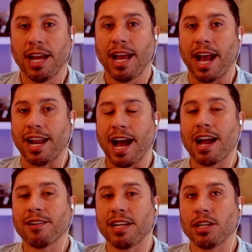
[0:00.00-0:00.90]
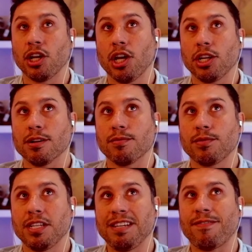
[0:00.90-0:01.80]
and out of it, you've
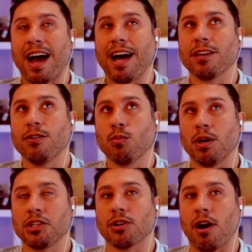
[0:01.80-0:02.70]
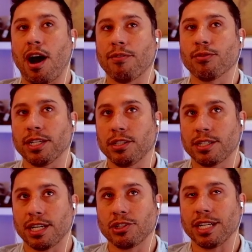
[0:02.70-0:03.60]
devalued what you're offering to
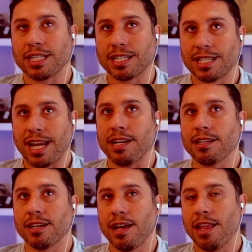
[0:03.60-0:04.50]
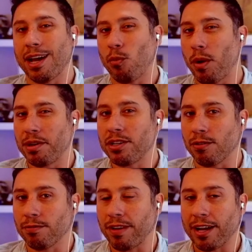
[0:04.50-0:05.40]
such an extent that women
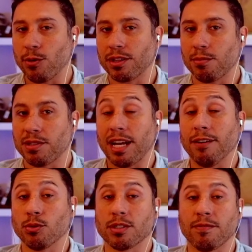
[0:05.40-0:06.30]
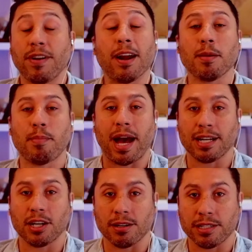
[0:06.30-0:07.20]
don't value it themselves. So it's a very bad
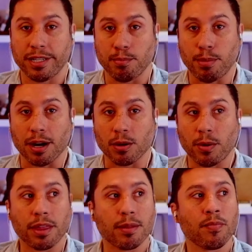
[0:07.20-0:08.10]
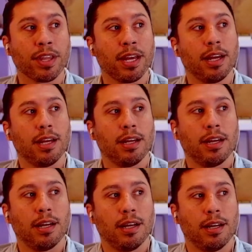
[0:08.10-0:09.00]
currency to barter with.
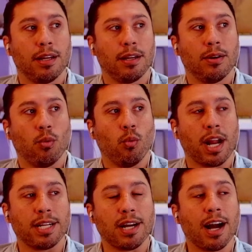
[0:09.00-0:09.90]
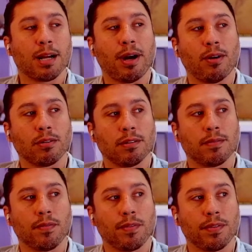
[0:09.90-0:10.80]
What I talk about
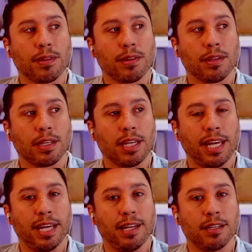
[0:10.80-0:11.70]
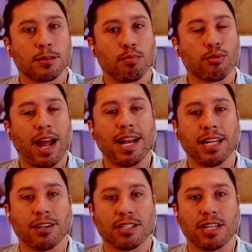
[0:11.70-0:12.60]
is
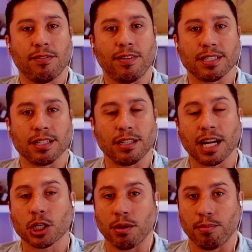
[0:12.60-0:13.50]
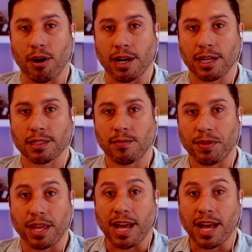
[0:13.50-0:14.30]
branding yourself as a luxury product. And